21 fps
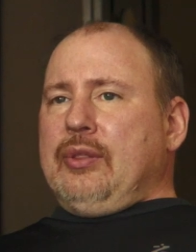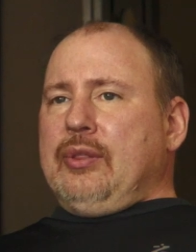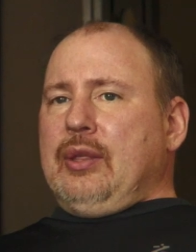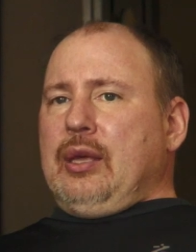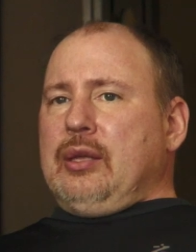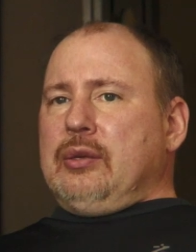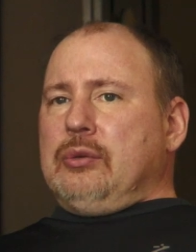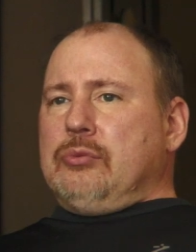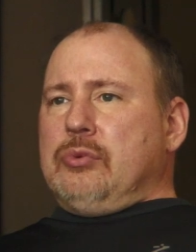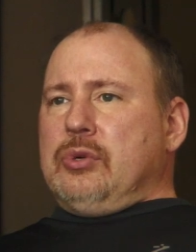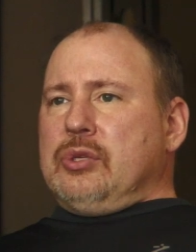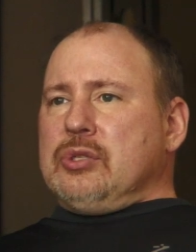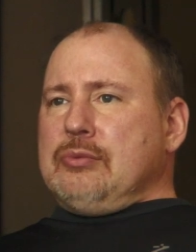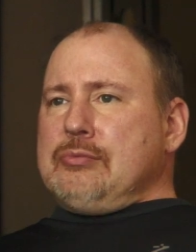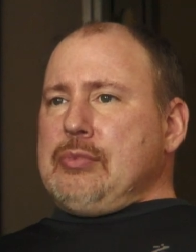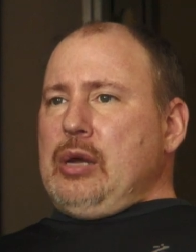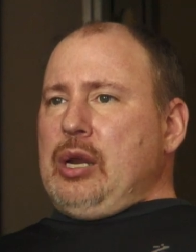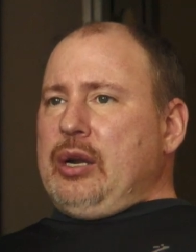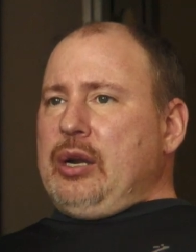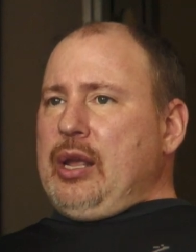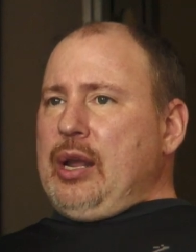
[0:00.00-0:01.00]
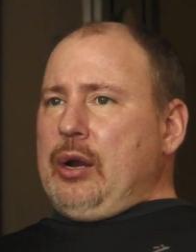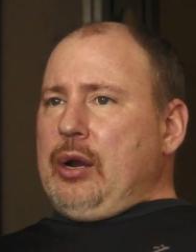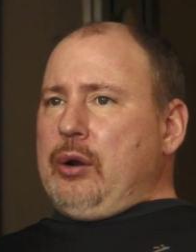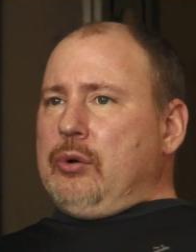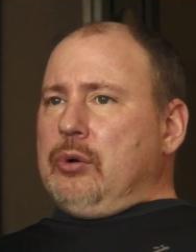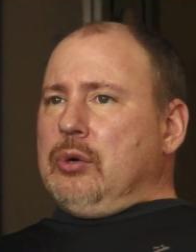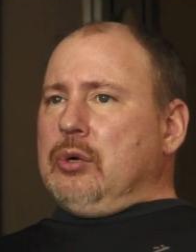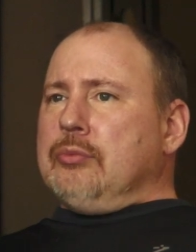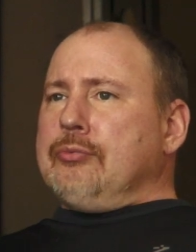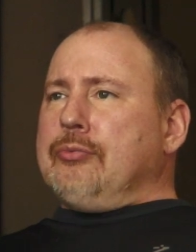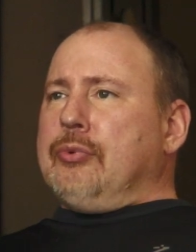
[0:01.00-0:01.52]
that was about an
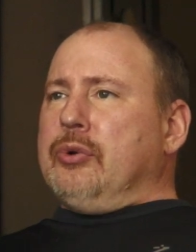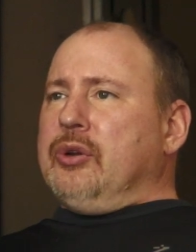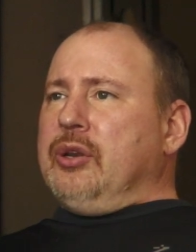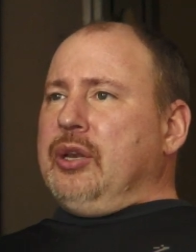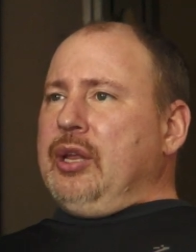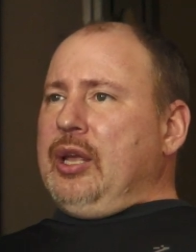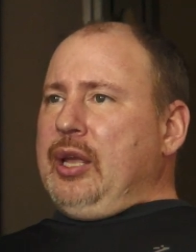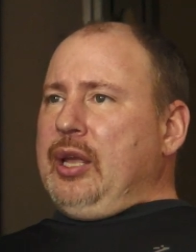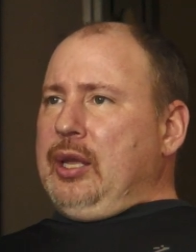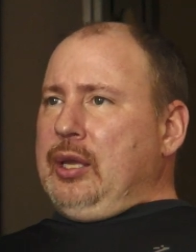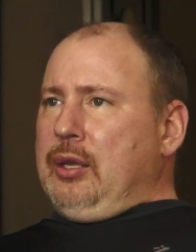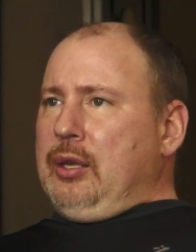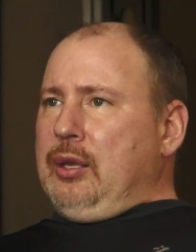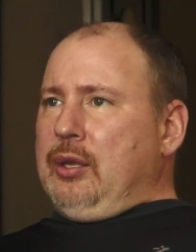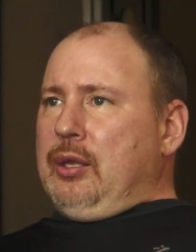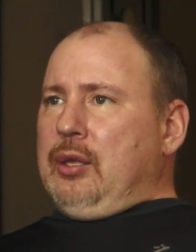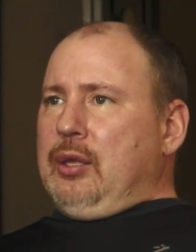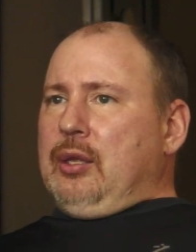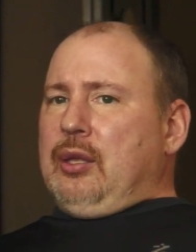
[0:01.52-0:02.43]
hour per day